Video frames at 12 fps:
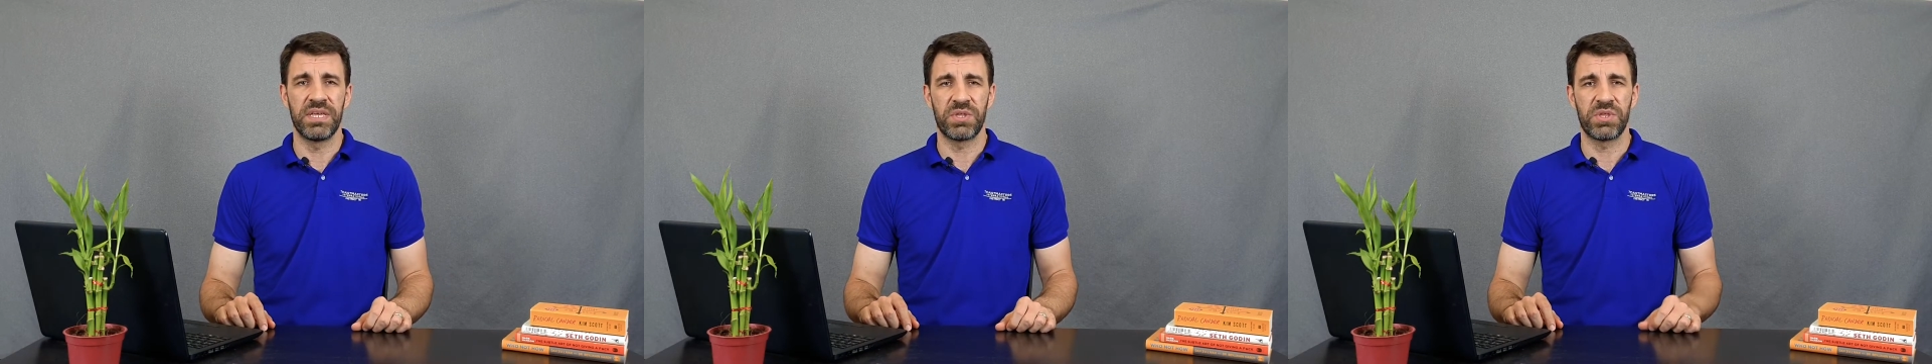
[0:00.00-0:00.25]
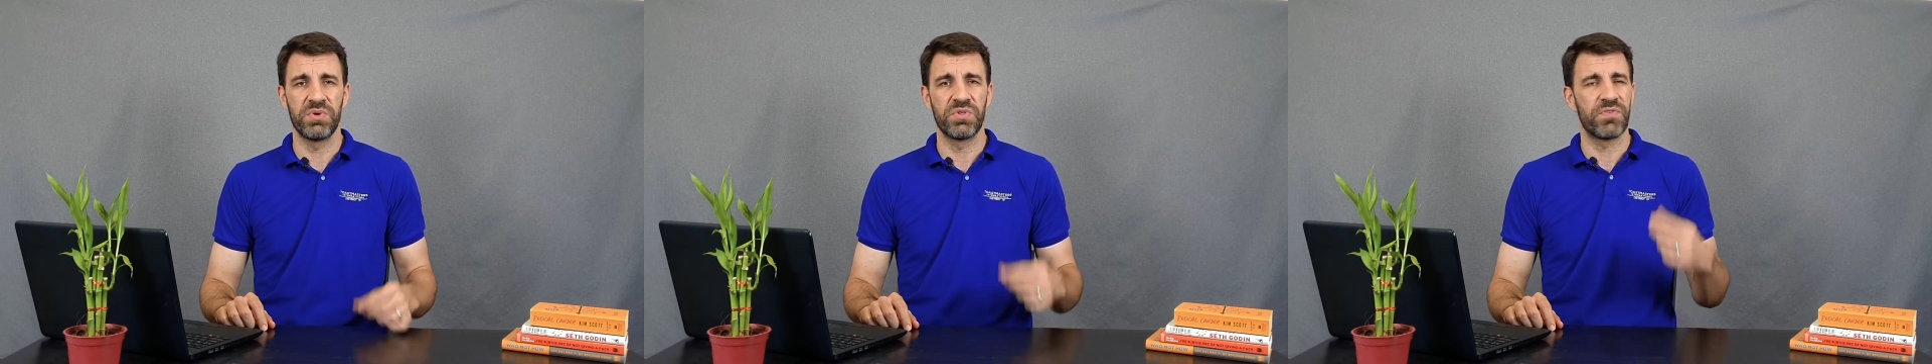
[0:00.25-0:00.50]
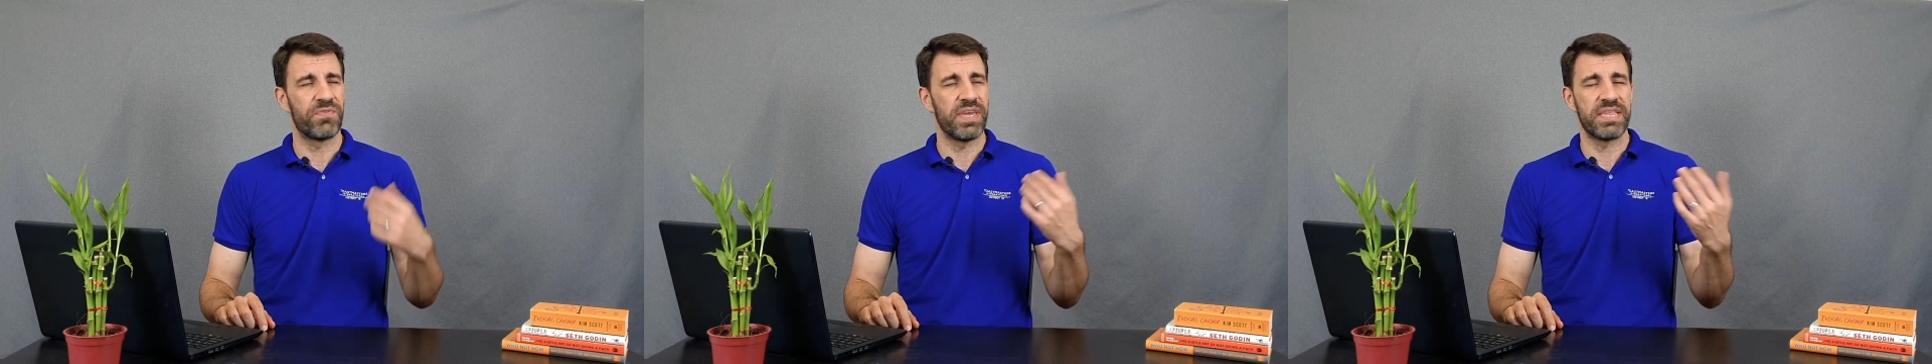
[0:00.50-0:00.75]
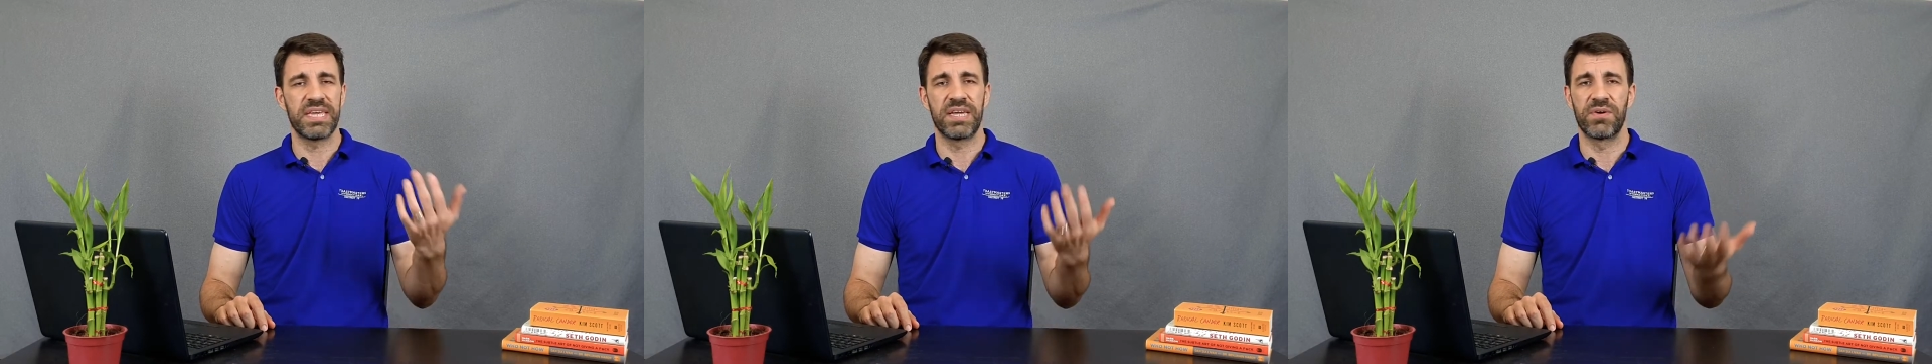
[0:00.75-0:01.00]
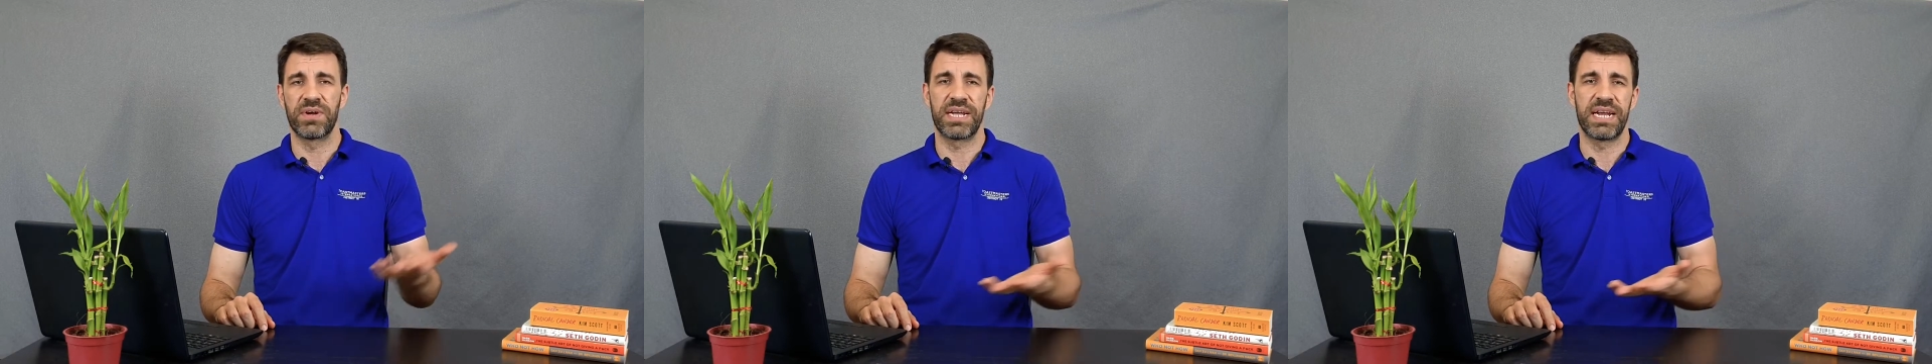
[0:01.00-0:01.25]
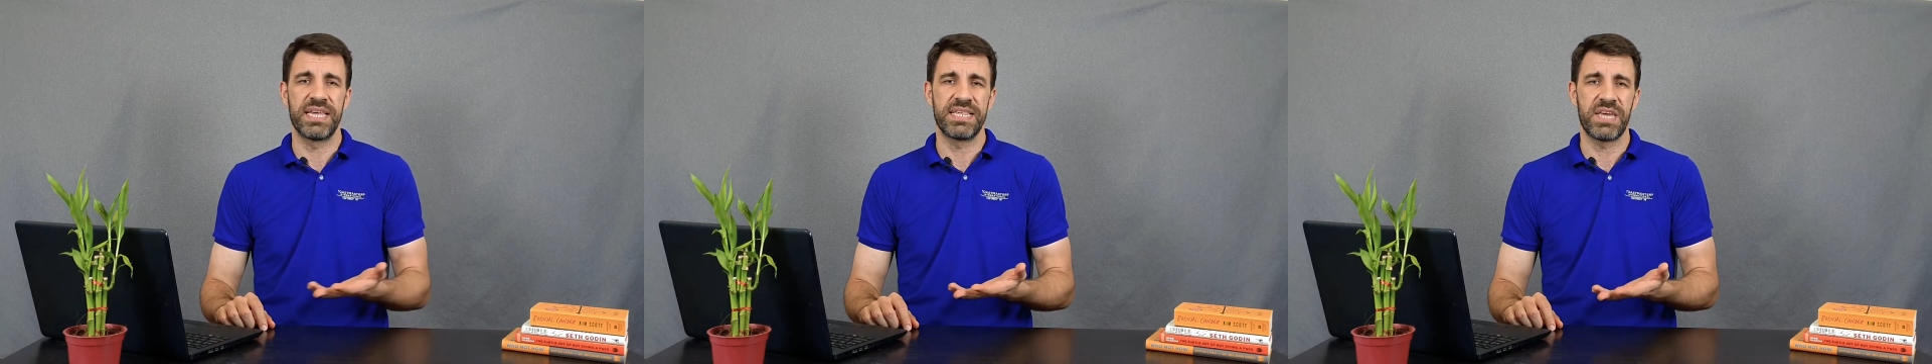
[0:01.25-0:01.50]
issues facing an
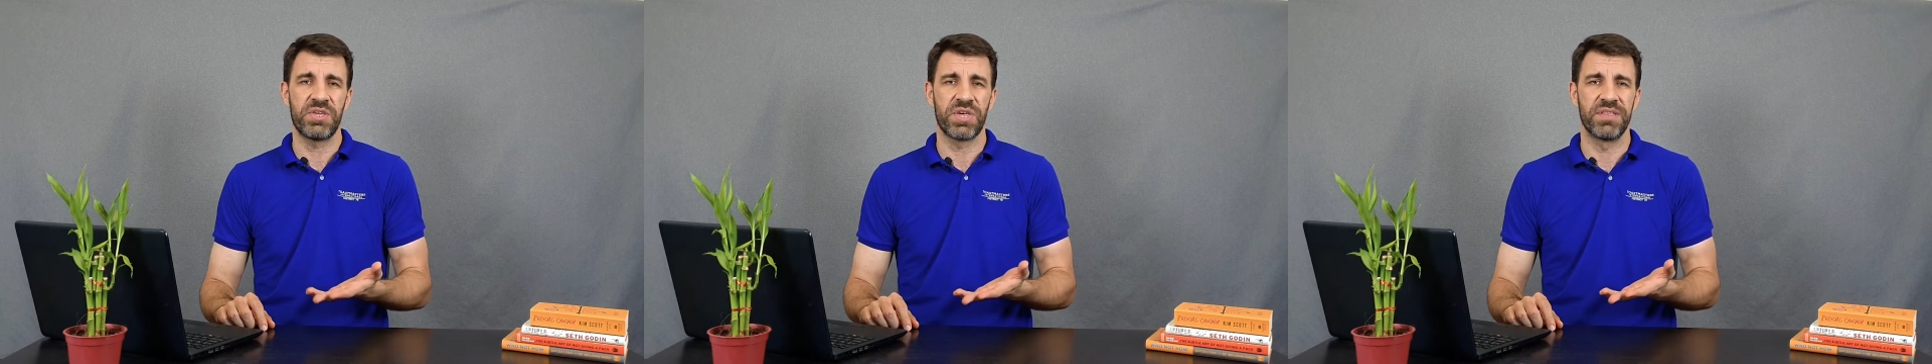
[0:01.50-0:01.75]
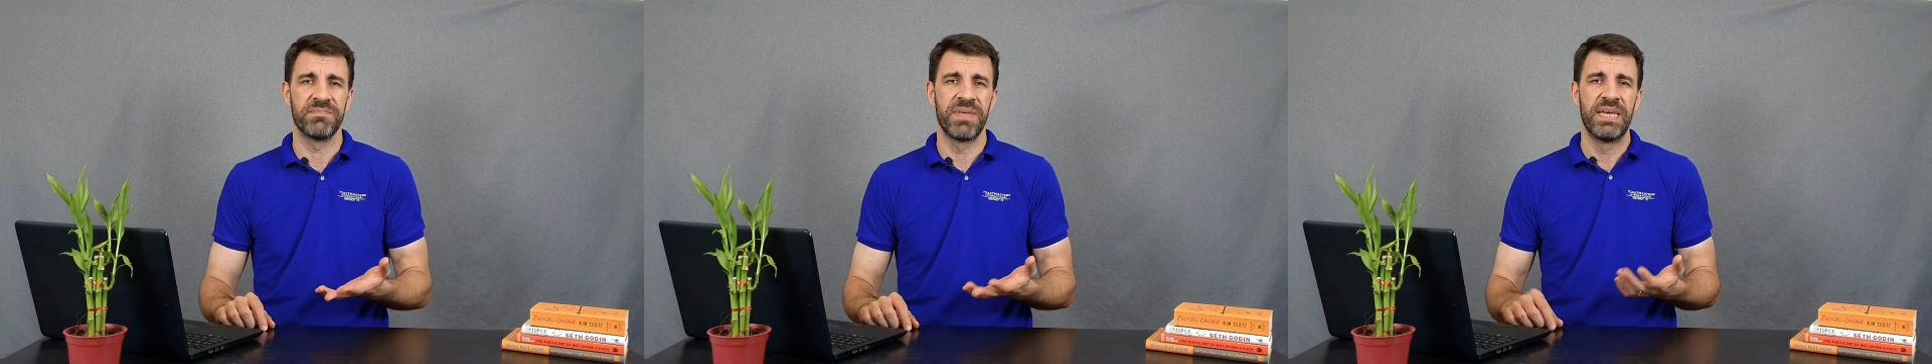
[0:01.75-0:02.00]
organization.